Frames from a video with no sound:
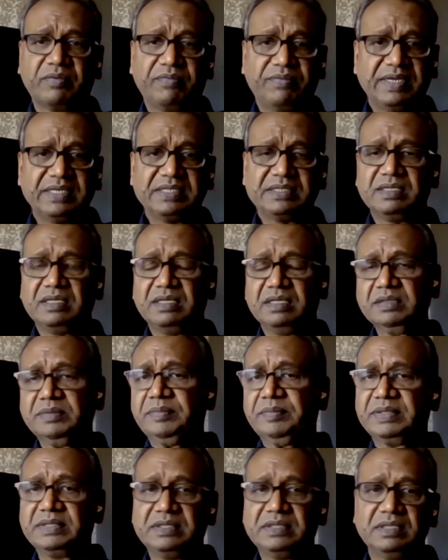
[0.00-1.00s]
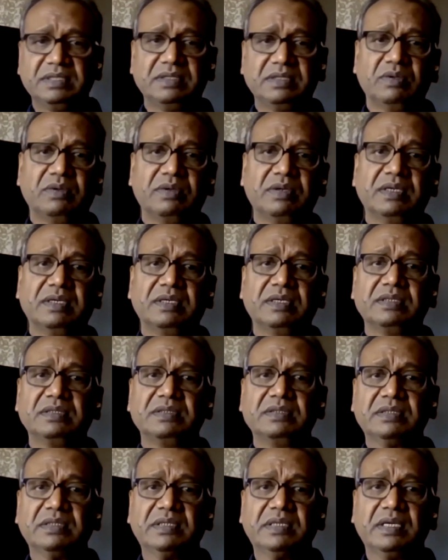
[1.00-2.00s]
professionals, business
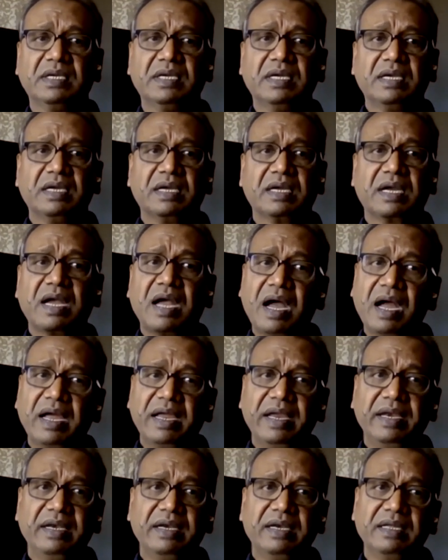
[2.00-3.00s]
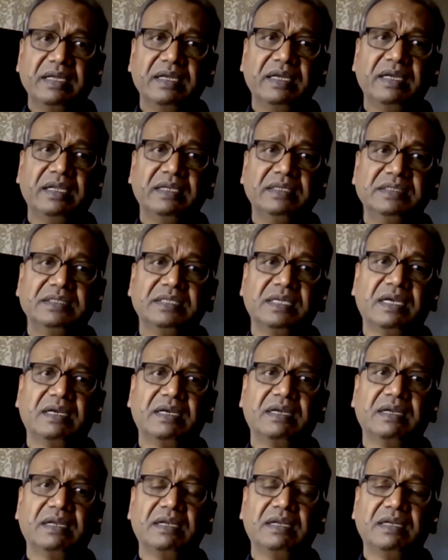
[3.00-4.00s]
owners, kind in
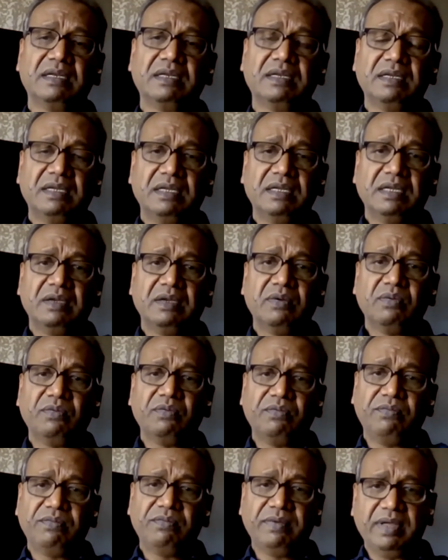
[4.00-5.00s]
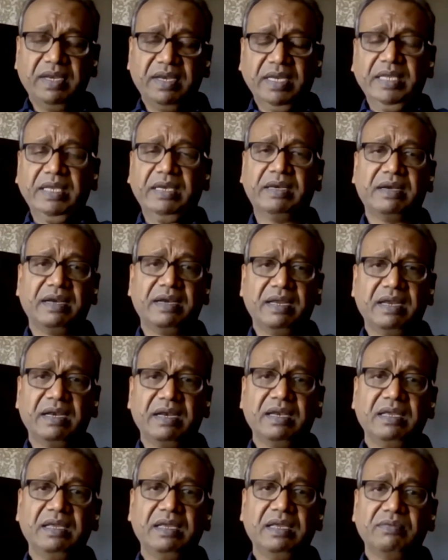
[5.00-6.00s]
general, very
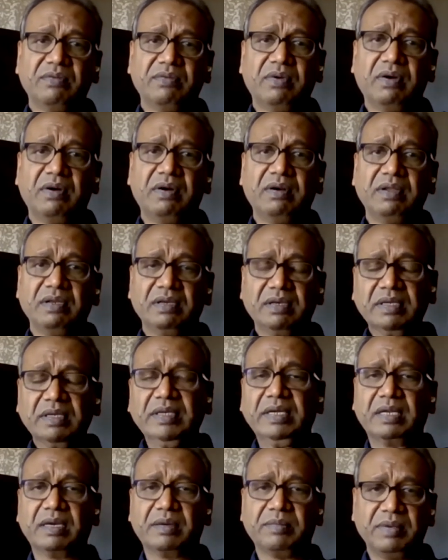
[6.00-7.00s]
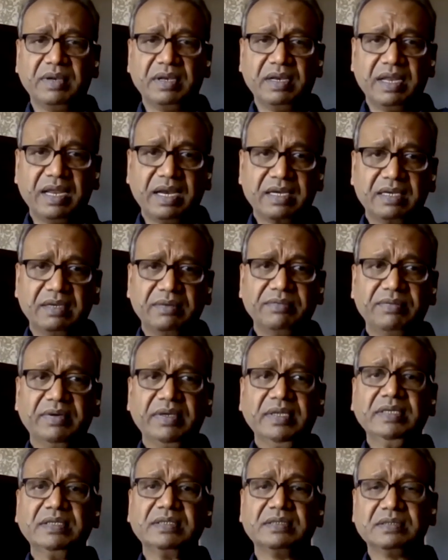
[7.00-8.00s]
rarely involved in criminal
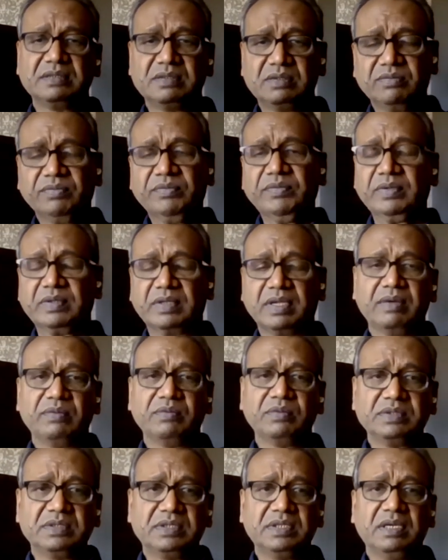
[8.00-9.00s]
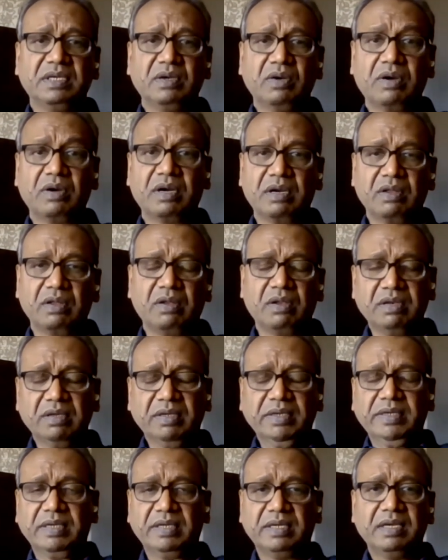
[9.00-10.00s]
activities and so forth. I wouldn't say not at
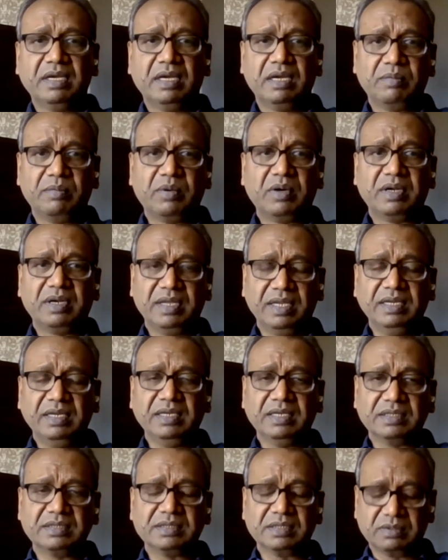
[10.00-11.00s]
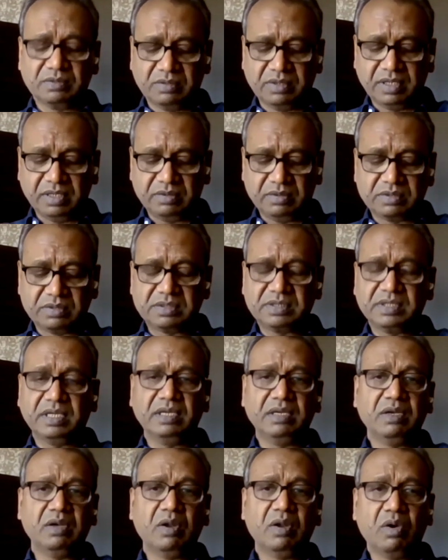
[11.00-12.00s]
all. About 10 years ago, I could
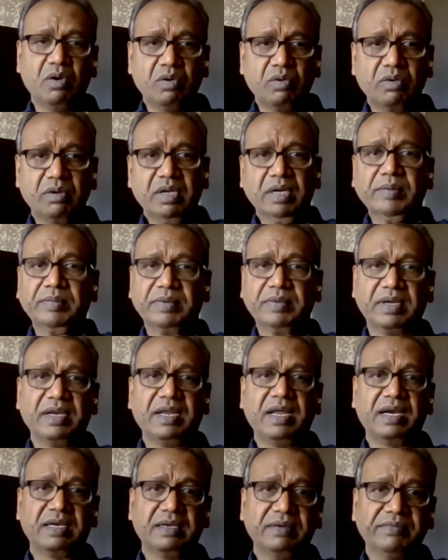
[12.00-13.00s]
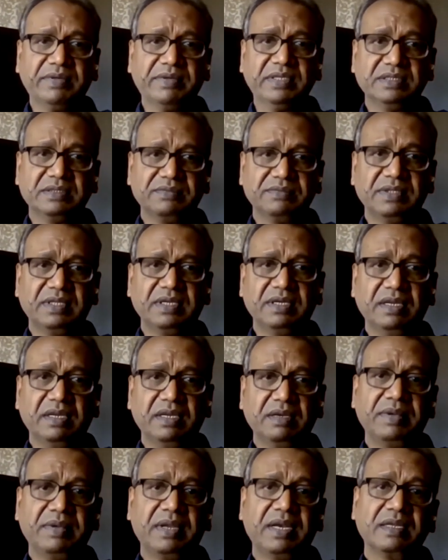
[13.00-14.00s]
say no criminal activities with
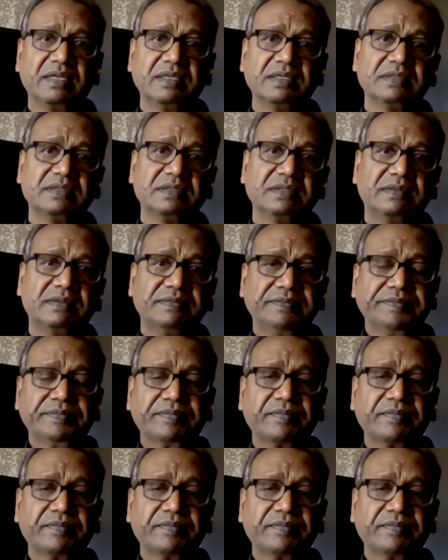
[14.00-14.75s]
Indian Americans,